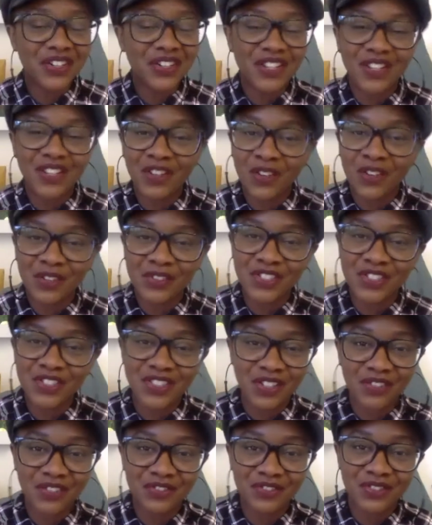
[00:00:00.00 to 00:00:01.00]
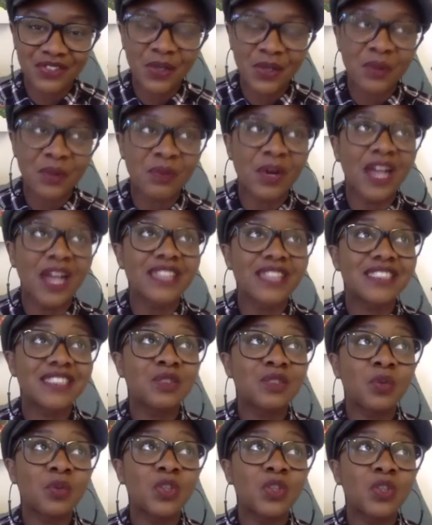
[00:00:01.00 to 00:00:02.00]
a lot of stuff though, but I just
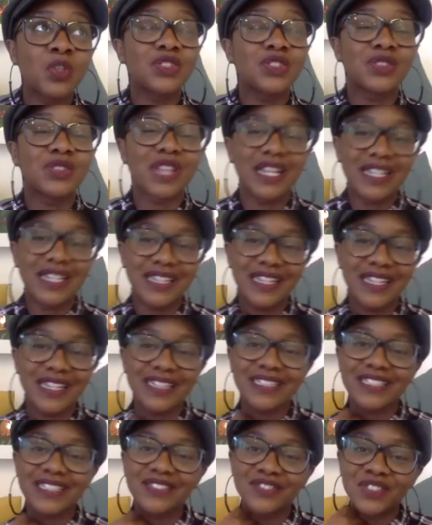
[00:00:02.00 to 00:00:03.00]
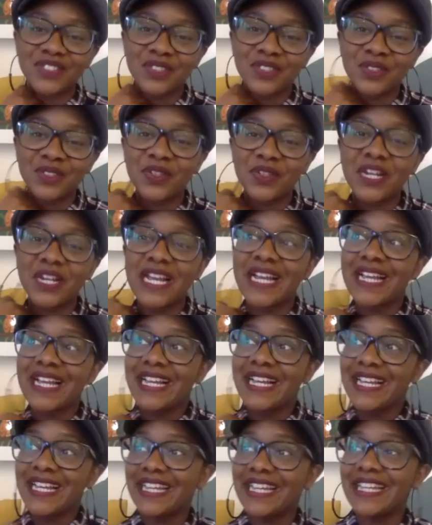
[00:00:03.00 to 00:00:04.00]
want to kind of like give you
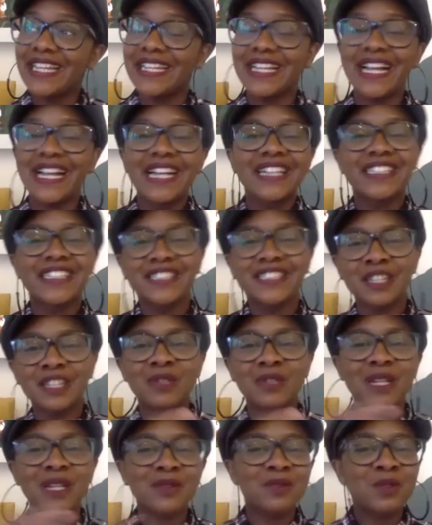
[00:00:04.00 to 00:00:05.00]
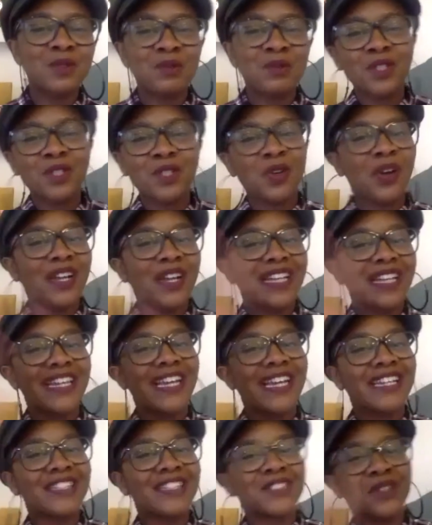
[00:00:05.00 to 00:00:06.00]
because sometimes we be talking
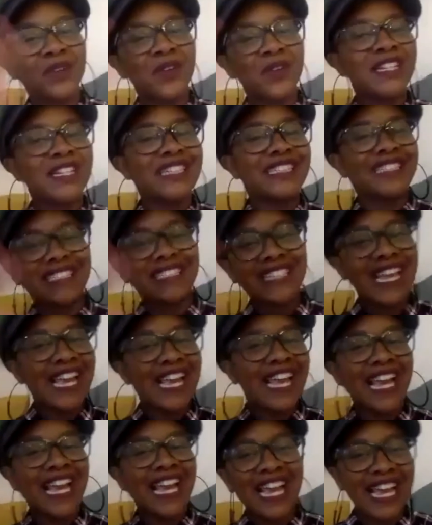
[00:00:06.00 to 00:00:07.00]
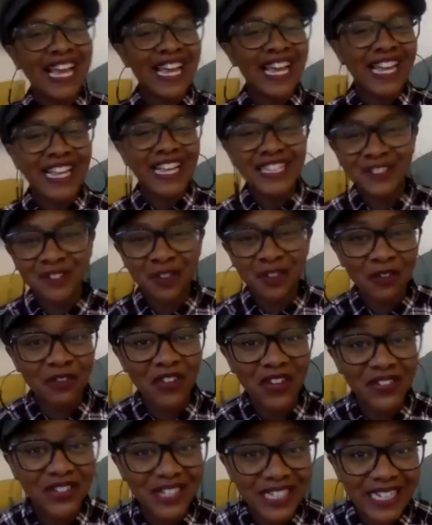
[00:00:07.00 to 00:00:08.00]
and it's all in the air, it's not
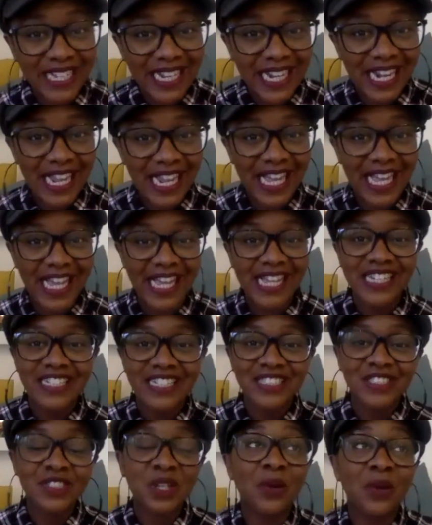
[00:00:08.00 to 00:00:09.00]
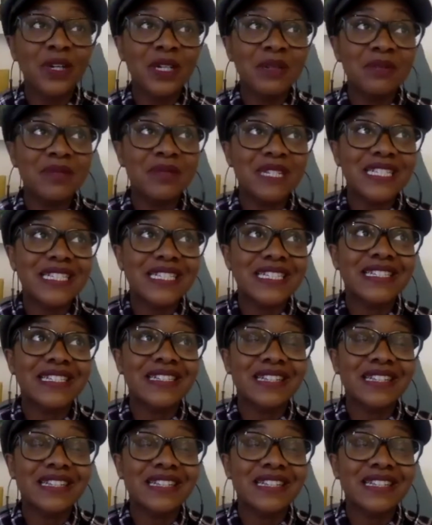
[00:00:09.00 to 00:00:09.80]
very clear, so I want to make it